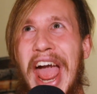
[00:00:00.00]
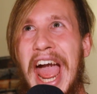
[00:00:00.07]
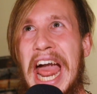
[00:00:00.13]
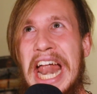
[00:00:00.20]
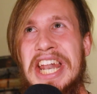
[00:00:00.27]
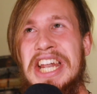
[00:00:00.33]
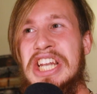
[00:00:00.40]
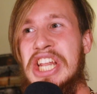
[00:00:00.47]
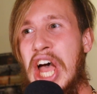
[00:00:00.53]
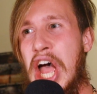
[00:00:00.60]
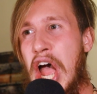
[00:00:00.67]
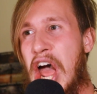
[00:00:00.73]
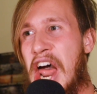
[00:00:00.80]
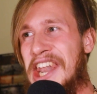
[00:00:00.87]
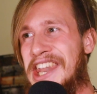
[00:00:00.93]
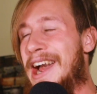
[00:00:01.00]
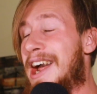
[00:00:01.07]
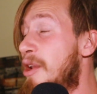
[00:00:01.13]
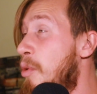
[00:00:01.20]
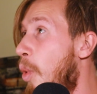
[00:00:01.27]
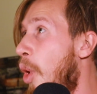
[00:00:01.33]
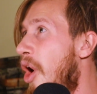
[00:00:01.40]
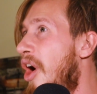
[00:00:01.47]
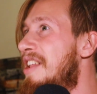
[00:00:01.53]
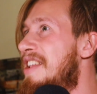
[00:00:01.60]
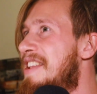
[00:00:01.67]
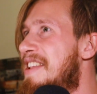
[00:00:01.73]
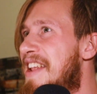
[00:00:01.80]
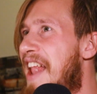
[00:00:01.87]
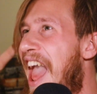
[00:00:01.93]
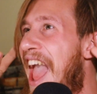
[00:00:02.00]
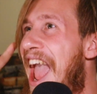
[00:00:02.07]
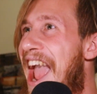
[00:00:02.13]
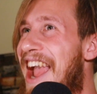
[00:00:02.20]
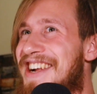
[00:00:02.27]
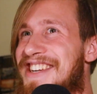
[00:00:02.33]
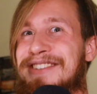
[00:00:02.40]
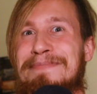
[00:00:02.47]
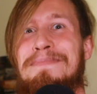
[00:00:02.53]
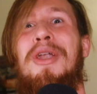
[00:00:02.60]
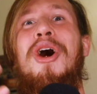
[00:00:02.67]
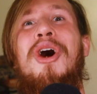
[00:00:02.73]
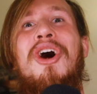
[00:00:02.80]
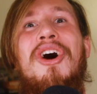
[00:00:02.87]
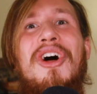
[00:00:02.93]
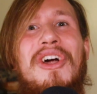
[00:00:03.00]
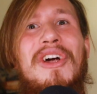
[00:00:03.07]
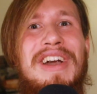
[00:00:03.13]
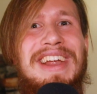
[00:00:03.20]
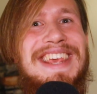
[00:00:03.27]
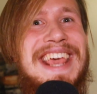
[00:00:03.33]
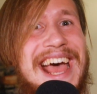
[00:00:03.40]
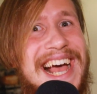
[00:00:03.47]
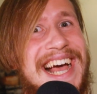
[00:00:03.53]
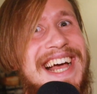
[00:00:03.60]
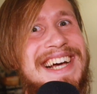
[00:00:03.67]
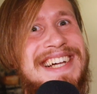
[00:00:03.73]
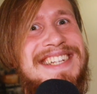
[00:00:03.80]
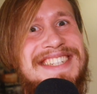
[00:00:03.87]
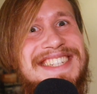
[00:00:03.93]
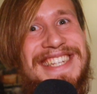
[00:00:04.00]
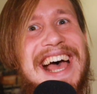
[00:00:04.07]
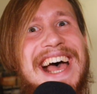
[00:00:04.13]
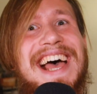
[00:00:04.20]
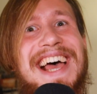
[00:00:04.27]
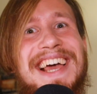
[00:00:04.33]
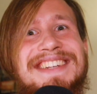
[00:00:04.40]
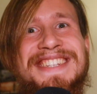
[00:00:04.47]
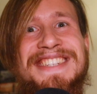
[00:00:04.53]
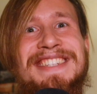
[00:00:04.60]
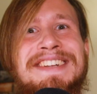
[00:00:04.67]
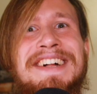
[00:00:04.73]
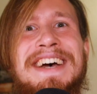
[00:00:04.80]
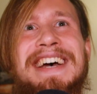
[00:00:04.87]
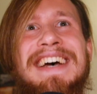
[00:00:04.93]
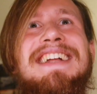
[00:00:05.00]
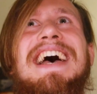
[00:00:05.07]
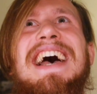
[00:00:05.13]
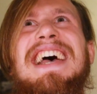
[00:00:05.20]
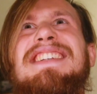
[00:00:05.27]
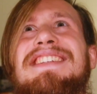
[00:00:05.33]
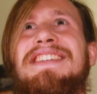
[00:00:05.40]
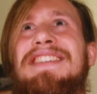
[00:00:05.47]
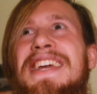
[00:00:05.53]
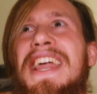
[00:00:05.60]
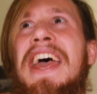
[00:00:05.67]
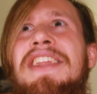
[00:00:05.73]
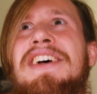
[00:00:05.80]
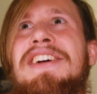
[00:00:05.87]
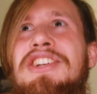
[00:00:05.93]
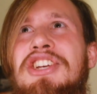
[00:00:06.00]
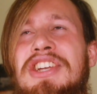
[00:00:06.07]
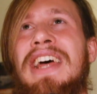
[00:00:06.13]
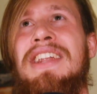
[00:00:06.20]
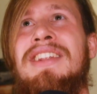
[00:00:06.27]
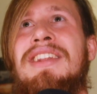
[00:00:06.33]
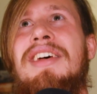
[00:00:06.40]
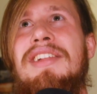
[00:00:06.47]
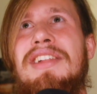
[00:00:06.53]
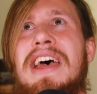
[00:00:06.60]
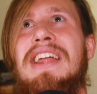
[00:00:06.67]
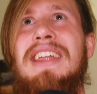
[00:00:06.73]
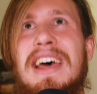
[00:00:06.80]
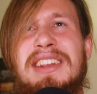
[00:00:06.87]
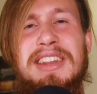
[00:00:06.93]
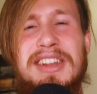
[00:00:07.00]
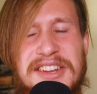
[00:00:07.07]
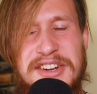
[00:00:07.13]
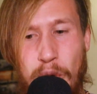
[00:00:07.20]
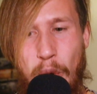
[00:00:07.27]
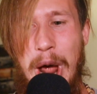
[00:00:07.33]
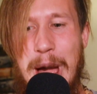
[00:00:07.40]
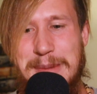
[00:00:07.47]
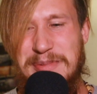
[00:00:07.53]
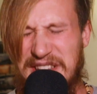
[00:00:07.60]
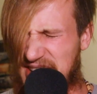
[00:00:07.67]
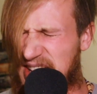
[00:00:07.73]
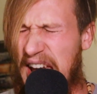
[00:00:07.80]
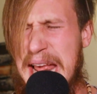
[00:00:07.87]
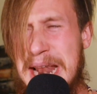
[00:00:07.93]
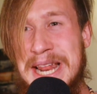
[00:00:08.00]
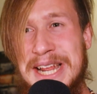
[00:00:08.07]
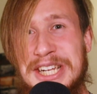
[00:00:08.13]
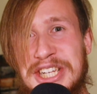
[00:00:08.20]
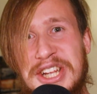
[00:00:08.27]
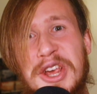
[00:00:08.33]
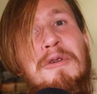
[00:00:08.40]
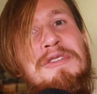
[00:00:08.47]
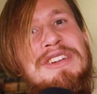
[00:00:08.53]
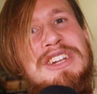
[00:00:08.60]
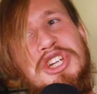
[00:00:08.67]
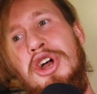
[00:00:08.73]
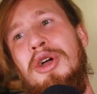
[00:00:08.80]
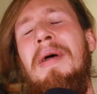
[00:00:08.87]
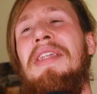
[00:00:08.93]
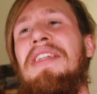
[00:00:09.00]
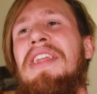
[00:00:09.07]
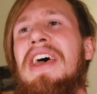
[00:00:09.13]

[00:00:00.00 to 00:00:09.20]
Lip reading: And there it was. Explore. Yes, that's the energy. That describes this energy of enjoyment.